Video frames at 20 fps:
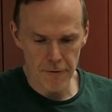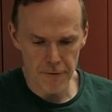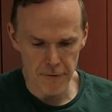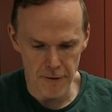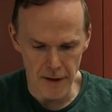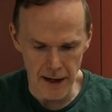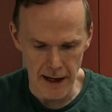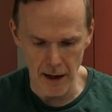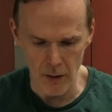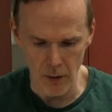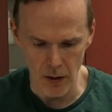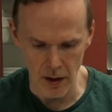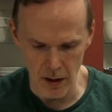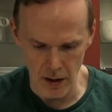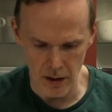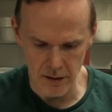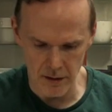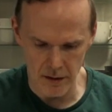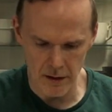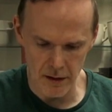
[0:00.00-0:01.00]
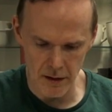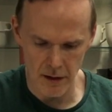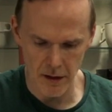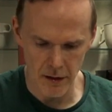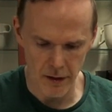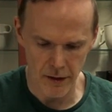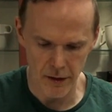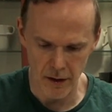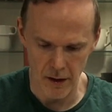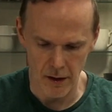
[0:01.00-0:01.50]
flour
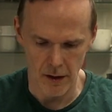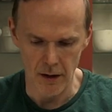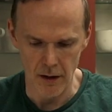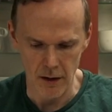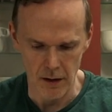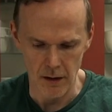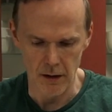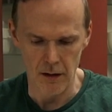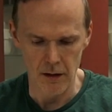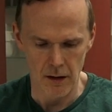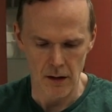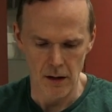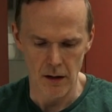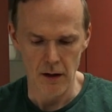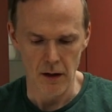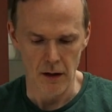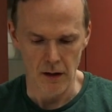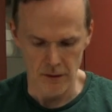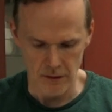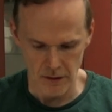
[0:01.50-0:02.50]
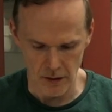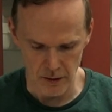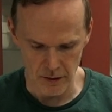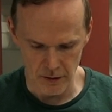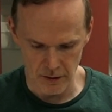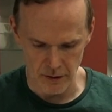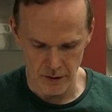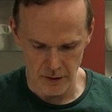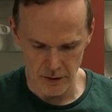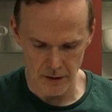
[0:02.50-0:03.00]
underneath so it
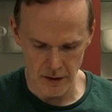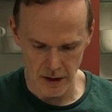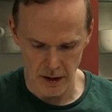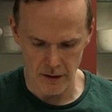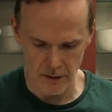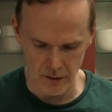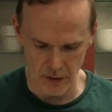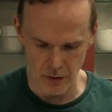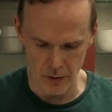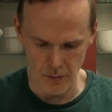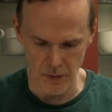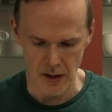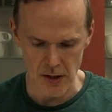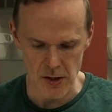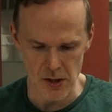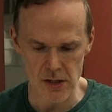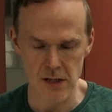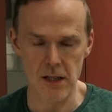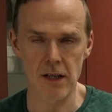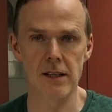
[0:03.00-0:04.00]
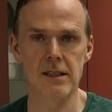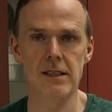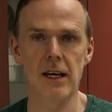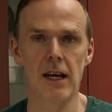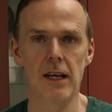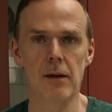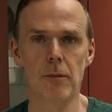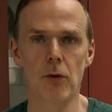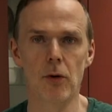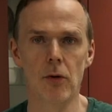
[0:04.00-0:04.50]
doesn't stick too much to the
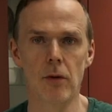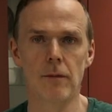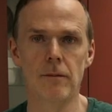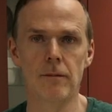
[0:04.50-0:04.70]
table.